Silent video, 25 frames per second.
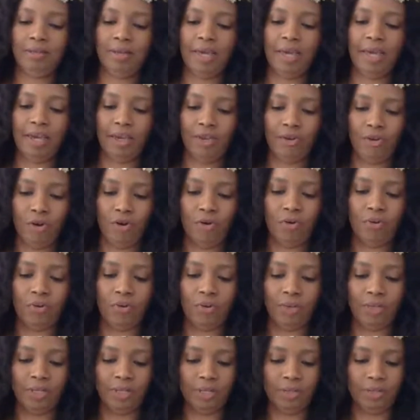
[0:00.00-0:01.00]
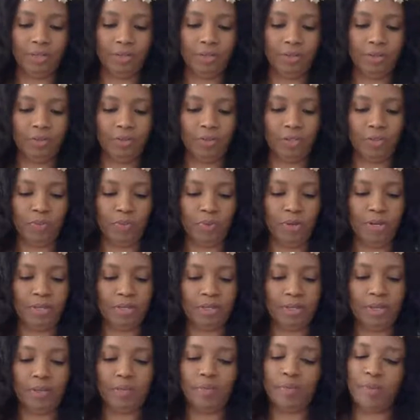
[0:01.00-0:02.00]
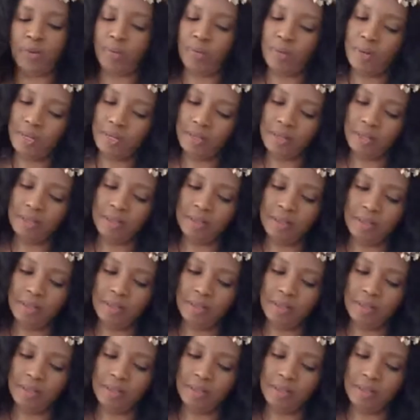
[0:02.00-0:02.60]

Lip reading: and wholeness was present. But